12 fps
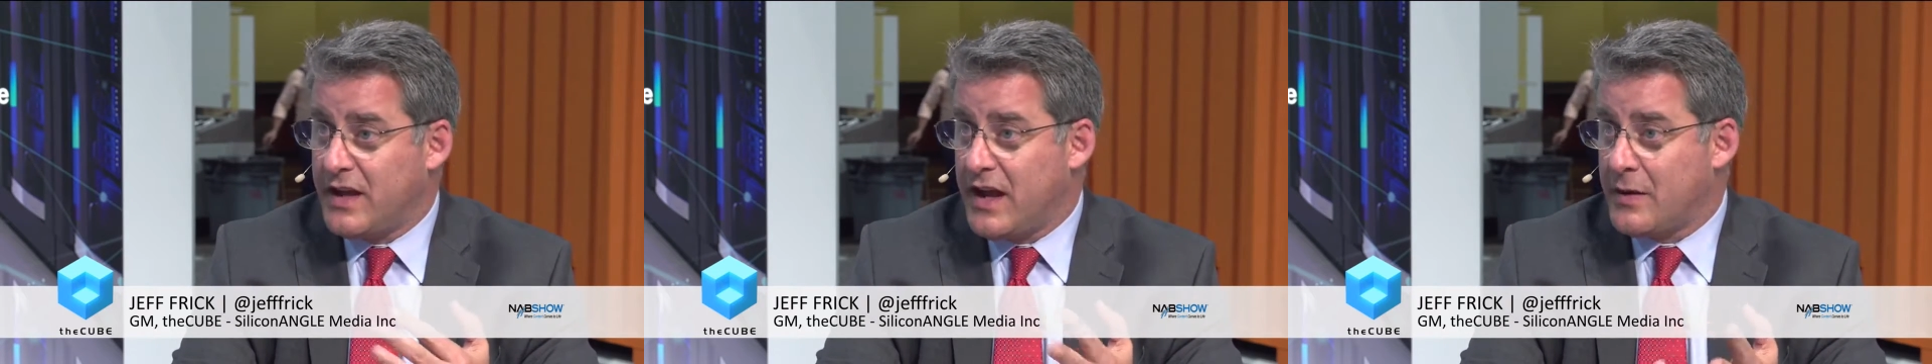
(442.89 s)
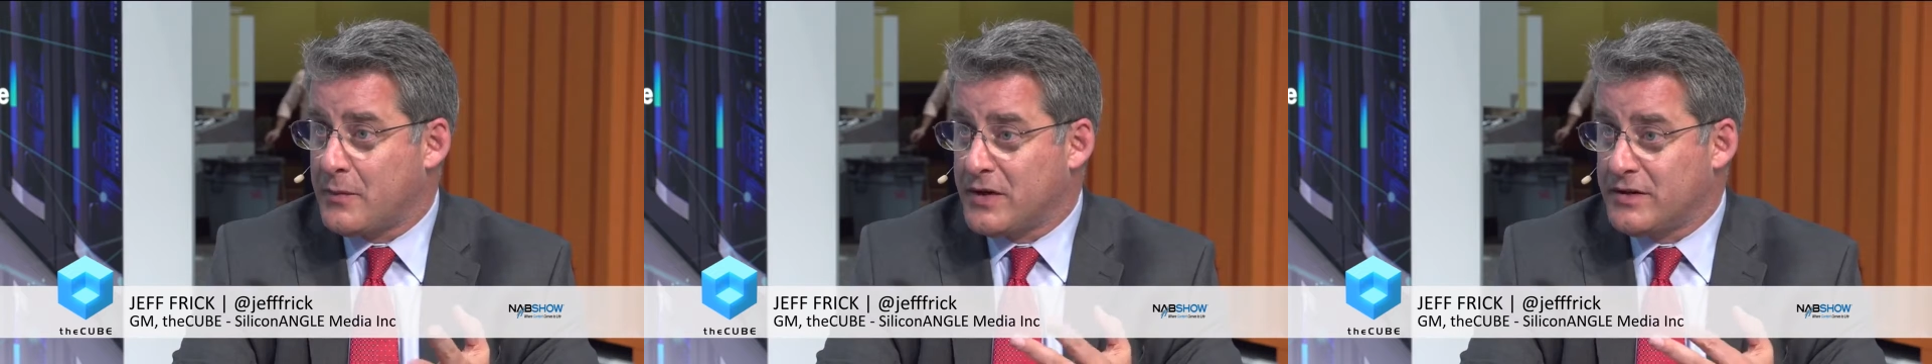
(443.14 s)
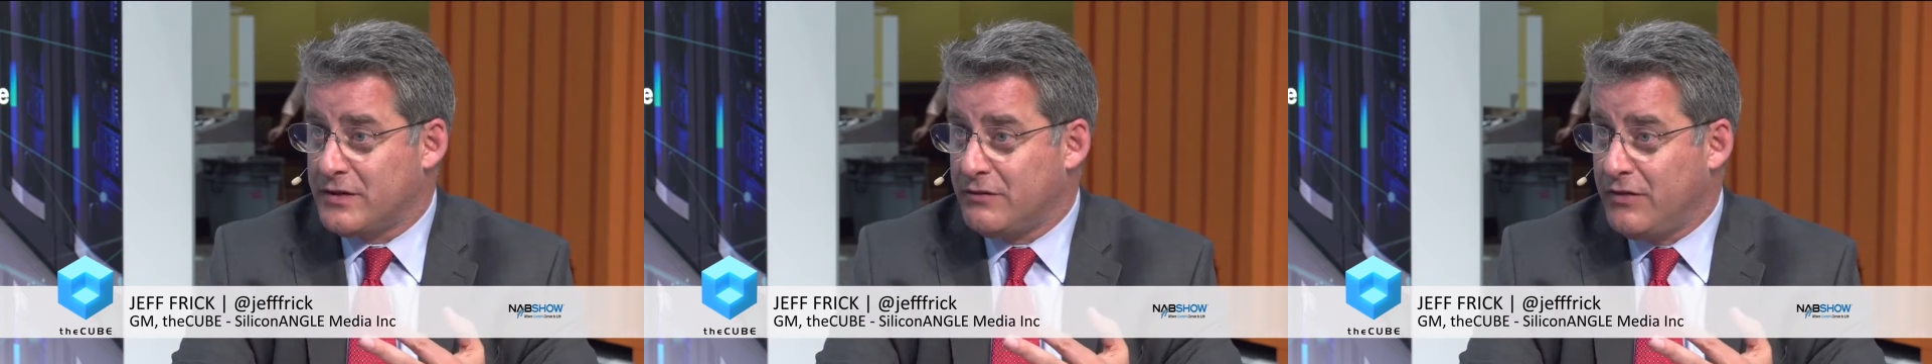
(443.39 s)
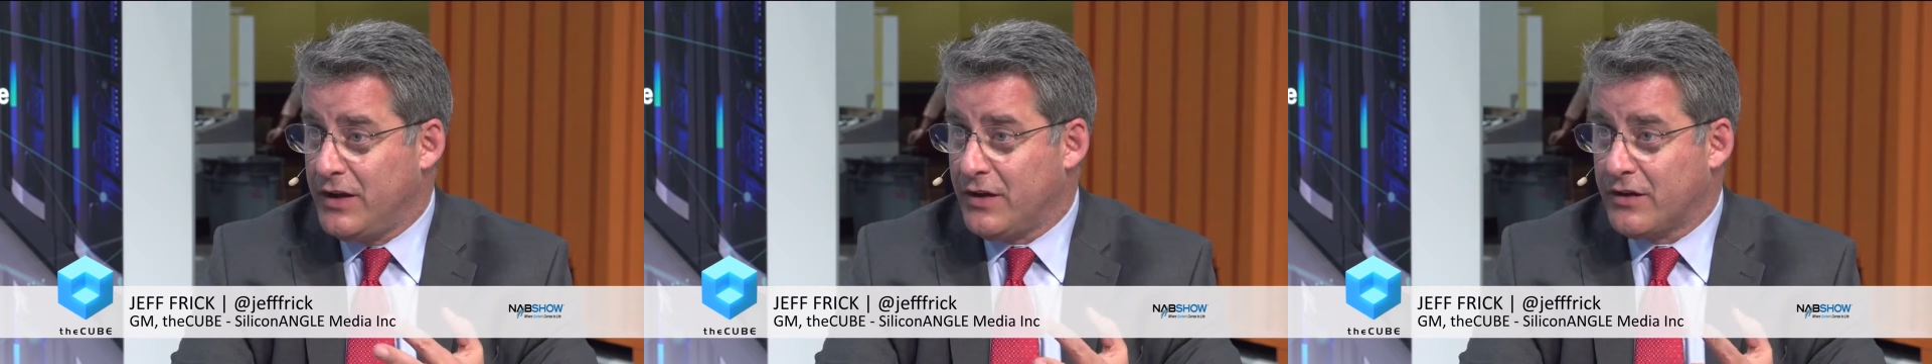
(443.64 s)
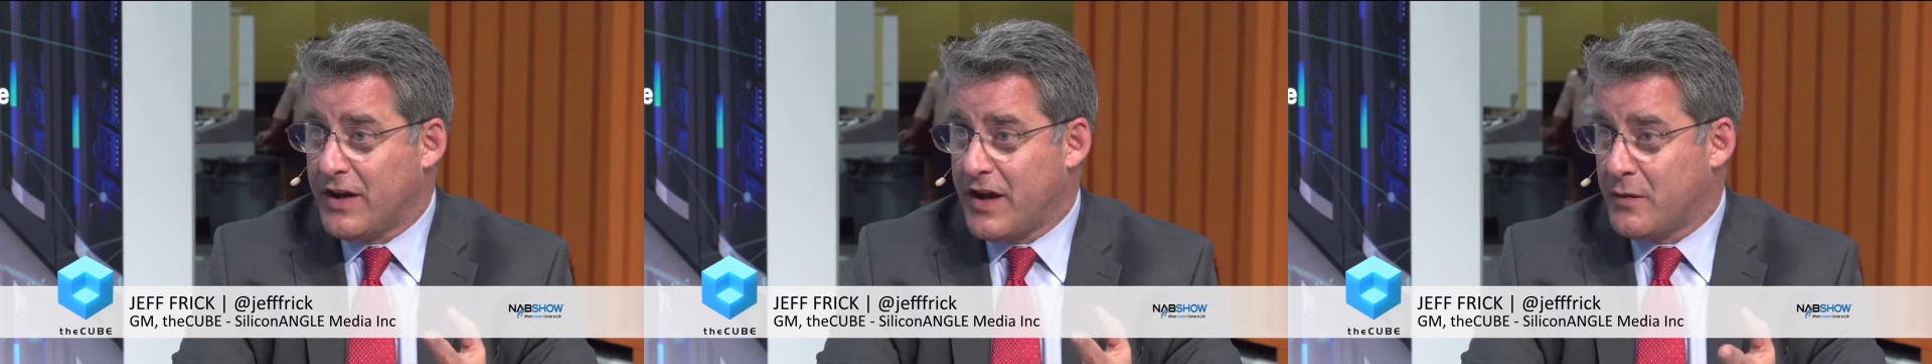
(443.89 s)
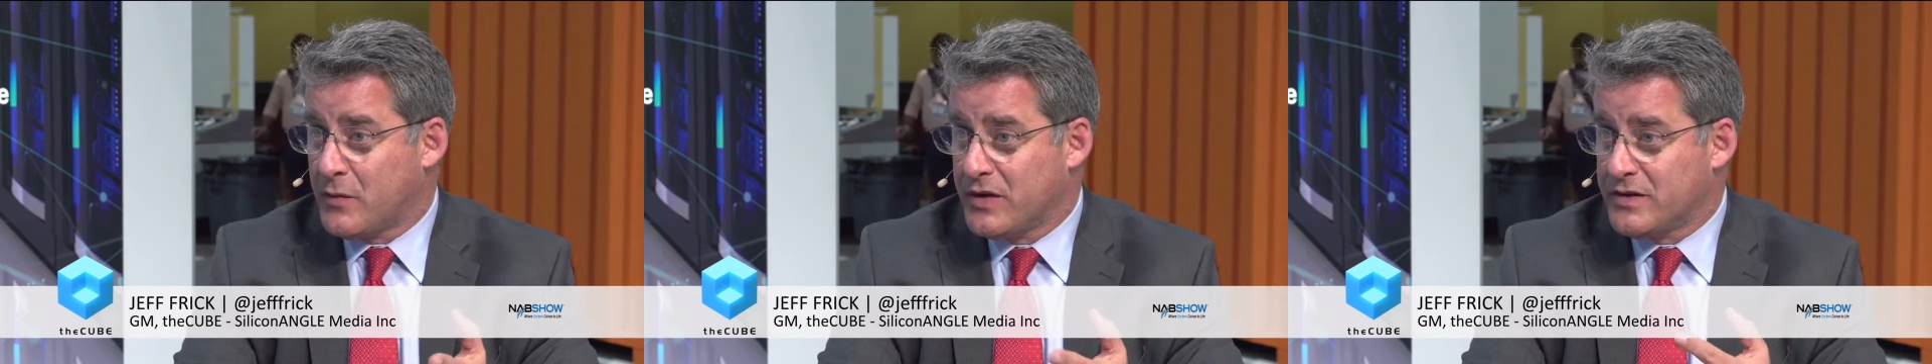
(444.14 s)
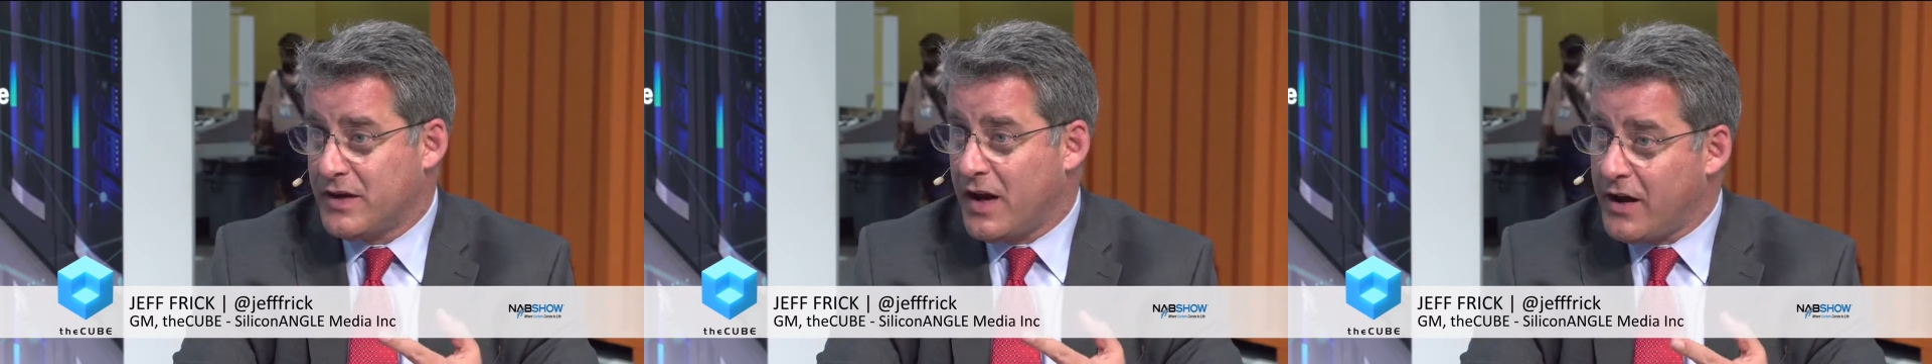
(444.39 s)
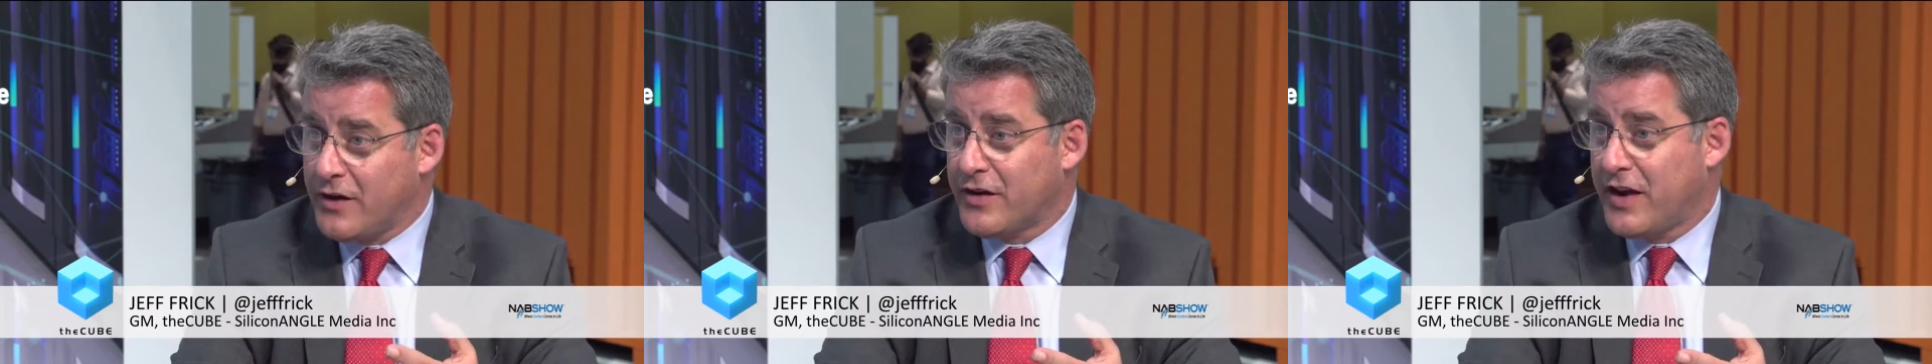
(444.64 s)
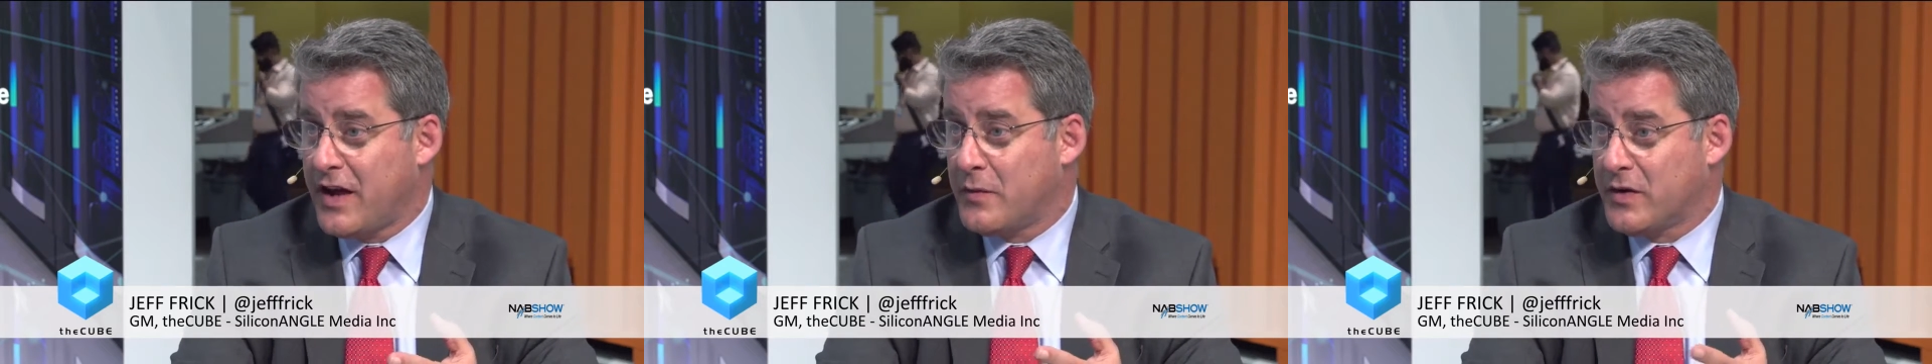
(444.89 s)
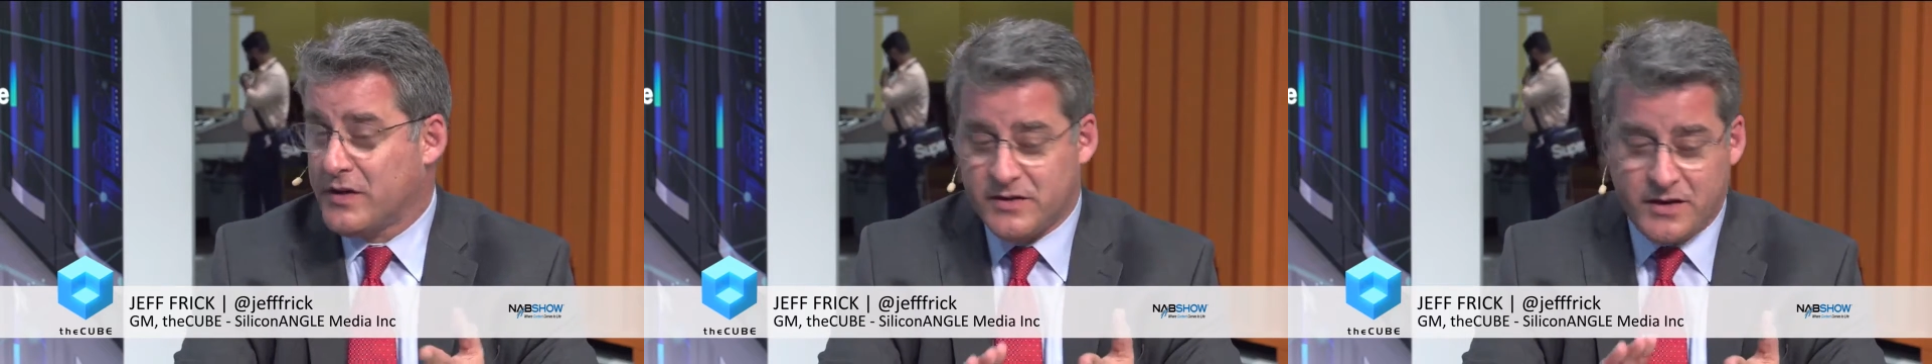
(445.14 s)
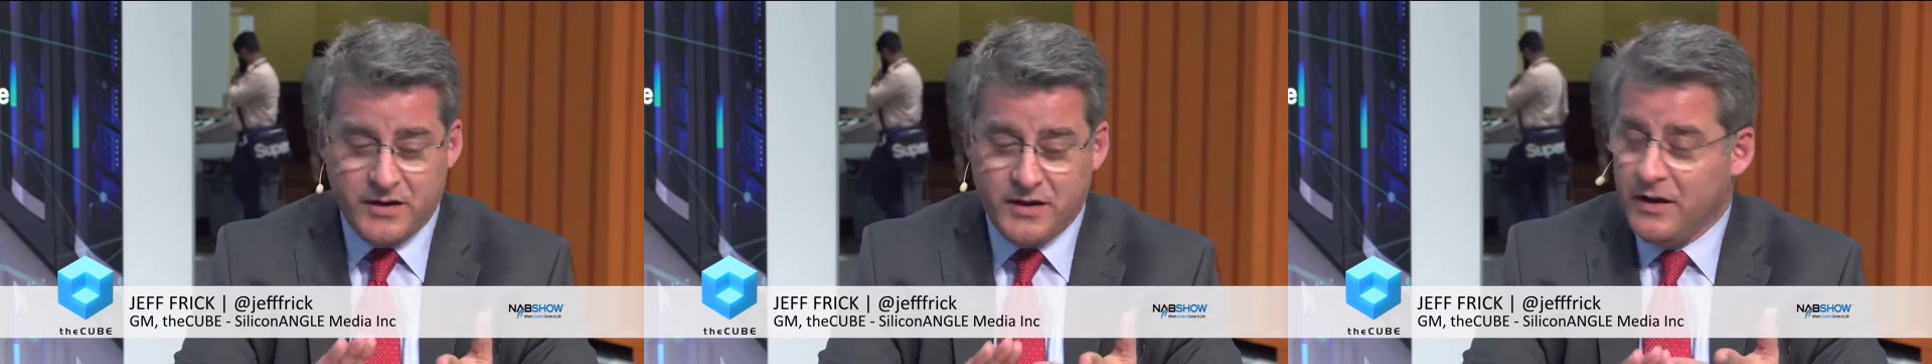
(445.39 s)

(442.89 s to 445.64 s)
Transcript: cameras and VR cameras and IR cameras